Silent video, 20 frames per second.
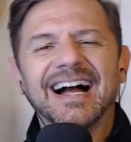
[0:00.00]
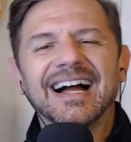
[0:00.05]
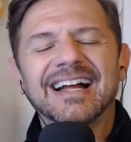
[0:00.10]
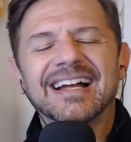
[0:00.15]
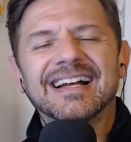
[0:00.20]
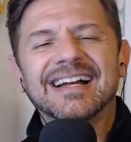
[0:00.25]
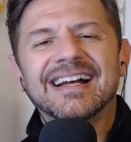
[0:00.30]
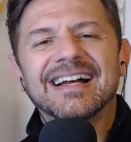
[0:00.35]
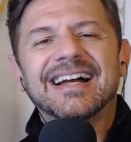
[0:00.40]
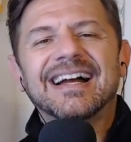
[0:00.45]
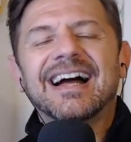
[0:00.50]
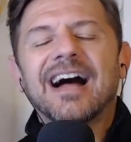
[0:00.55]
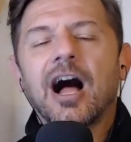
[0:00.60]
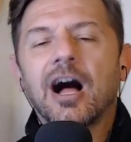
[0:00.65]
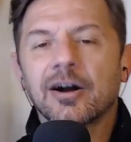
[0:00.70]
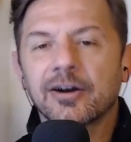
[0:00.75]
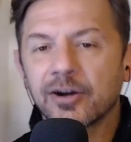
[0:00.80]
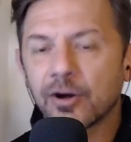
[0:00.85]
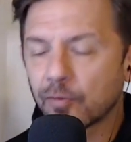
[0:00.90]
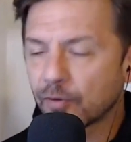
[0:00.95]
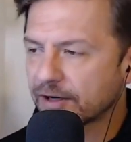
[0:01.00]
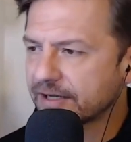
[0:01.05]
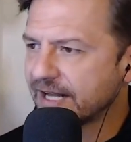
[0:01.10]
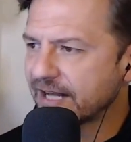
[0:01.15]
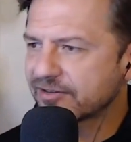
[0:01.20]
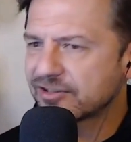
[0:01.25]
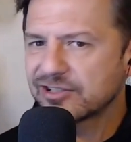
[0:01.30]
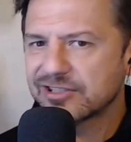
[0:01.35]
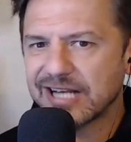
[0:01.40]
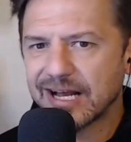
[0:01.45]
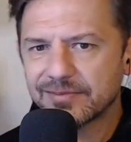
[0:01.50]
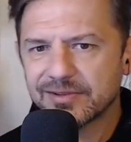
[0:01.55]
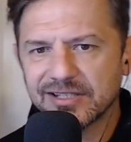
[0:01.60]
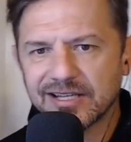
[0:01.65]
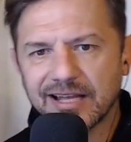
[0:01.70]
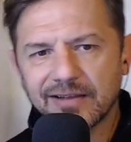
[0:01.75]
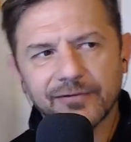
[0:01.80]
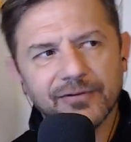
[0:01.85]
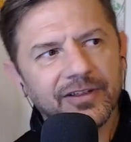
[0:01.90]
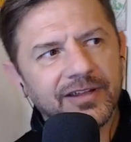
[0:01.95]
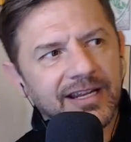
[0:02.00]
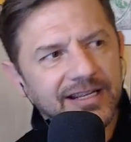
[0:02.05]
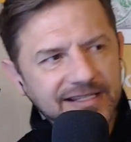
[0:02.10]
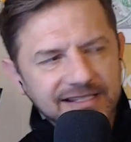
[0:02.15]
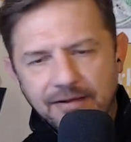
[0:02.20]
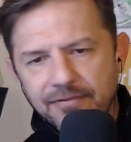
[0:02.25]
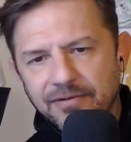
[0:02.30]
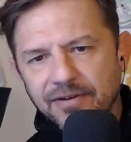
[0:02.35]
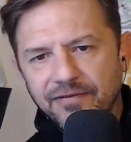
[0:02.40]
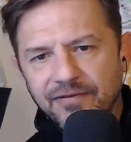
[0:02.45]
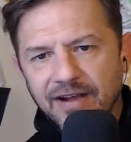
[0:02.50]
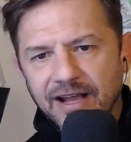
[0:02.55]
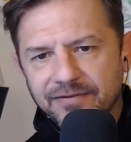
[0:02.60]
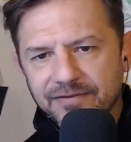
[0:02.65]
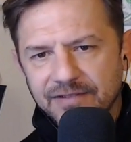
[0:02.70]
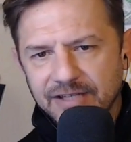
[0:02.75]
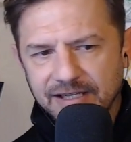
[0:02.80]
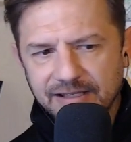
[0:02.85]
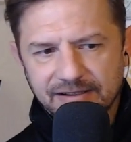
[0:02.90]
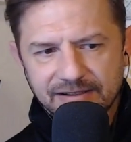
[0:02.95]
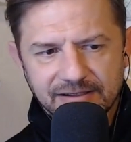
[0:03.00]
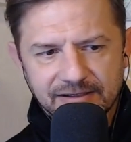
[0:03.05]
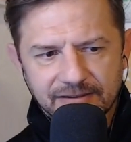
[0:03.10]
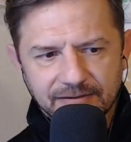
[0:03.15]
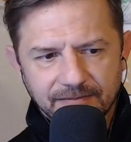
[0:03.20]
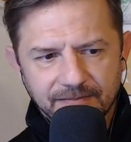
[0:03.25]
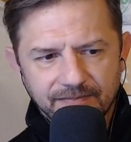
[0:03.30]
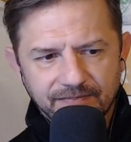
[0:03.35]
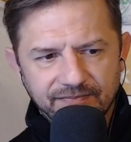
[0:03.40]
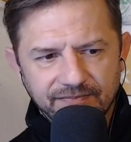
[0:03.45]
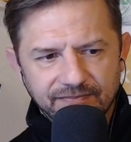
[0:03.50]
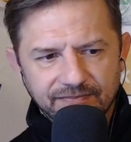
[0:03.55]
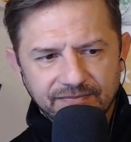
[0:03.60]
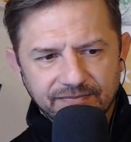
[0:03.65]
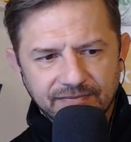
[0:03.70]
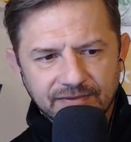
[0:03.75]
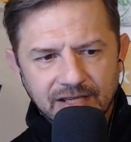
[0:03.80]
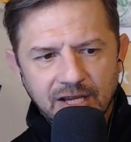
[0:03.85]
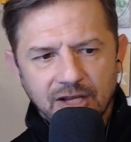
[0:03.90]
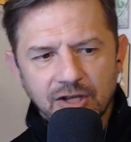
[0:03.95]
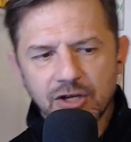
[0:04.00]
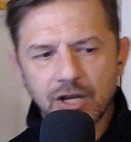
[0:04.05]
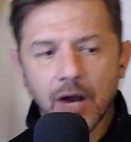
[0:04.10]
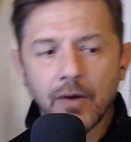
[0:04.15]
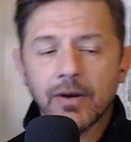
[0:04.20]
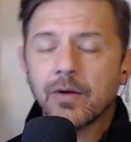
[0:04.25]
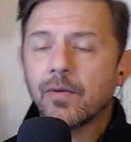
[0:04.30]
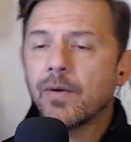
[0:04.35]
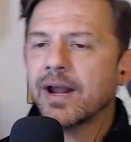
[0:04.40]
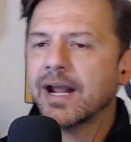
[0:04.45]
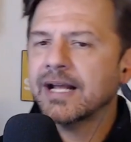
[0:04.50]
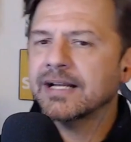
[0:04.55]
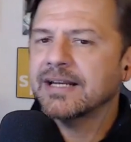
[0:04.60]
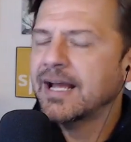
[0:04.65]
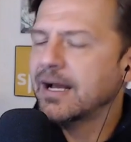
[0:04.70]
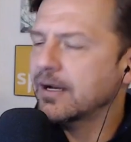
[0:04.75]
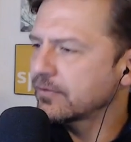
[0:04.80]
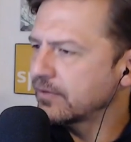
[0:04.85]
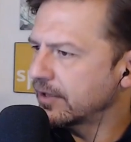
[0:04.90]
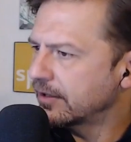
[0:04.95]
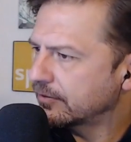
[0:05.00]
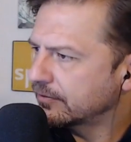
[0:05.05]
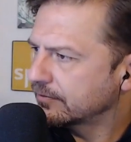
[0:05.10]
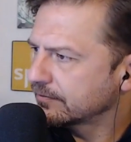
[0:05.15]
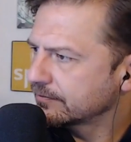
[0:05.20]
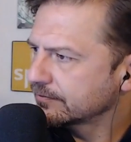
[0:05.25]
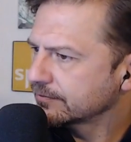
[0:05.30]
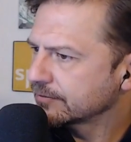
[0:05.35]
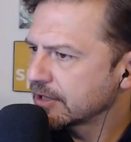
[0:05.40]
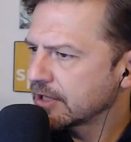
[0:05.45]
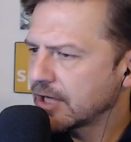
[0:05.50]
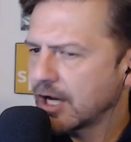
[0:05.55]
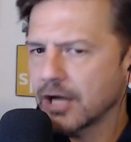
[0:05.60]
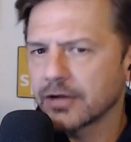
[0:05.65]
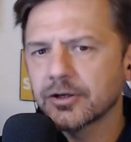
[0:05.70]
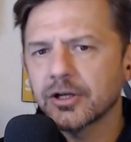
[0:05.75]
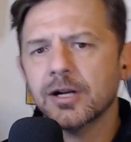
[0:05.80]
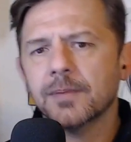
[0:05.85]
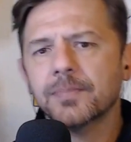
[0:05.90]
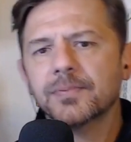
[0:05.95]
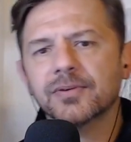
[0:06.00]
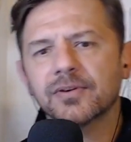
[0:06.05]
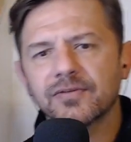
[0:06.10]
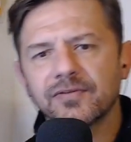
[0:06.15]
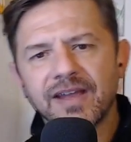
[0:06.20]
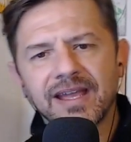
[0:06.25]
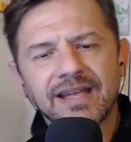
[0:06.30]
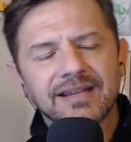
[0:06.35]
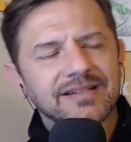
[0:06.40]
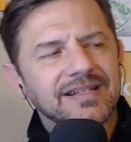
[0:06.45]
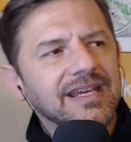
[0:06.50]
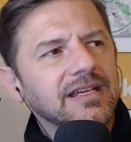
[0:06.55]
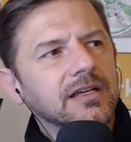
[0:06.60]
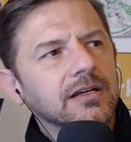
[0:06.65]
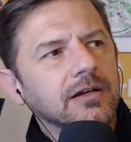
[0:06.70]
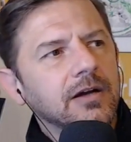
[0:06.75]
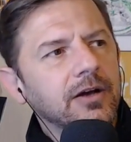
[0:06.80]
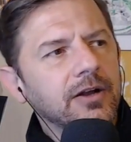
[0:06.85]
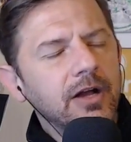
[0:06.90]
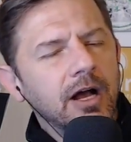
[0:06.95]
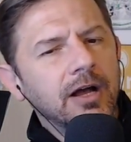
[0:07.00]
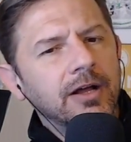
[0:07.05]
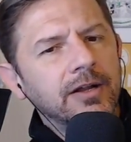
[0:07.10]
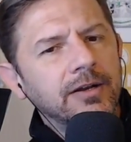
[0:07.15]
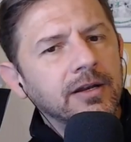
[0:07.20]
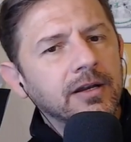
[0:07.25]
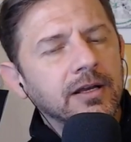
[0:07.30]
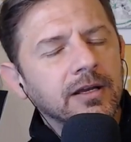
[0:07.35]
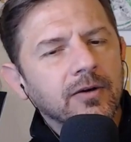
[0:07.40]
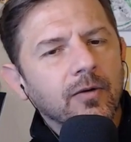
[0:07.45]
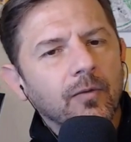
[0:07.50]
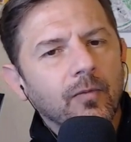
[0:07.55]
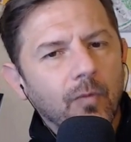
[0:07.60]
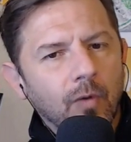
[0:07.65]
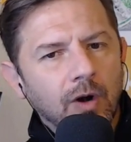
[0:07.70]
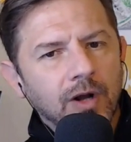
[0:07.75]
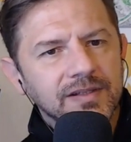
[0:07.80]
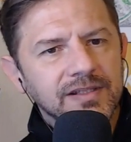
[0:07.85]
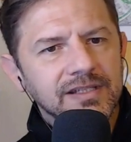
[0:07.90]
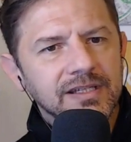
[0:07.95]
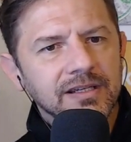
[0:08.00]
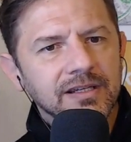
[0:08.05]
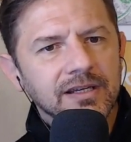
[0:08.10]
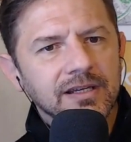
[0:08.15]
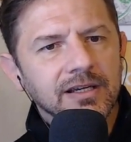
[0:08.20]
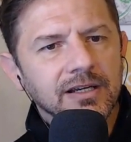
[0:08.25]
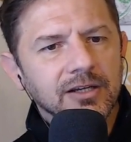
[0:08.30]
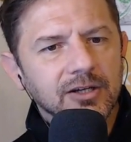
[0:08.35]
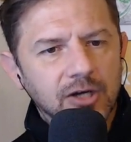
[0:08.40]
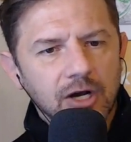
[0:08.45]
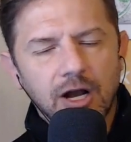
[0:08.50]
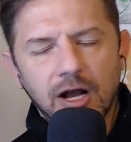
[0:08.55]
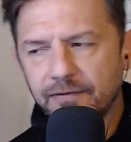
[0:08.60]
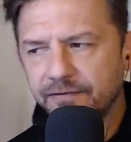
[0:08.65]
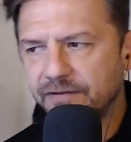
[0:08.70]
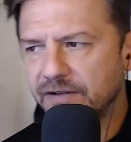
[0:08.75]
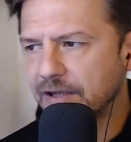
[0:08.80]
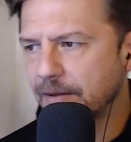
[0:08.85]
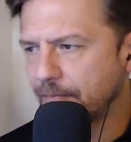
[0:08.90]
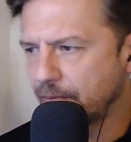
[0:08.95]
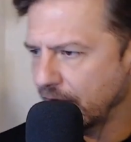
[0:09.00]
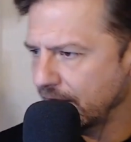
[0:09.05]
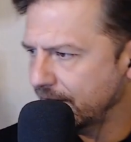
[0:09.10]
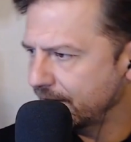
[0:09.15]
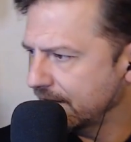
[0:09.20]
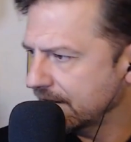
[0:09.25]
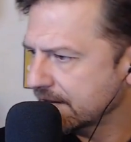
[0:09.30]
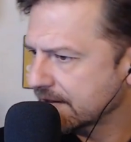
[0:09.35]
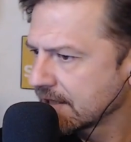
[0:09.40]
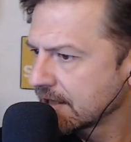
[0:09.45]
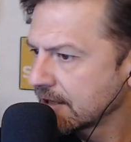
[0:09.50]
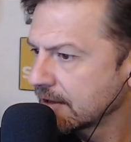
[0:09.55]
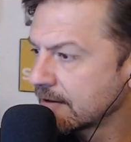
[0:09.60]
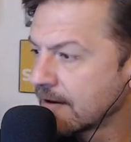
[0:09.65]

I'm going to work out two times a day for the next 75 days. Knowing what I now know, I'm going to prevent taking on unwanted coffee appointments.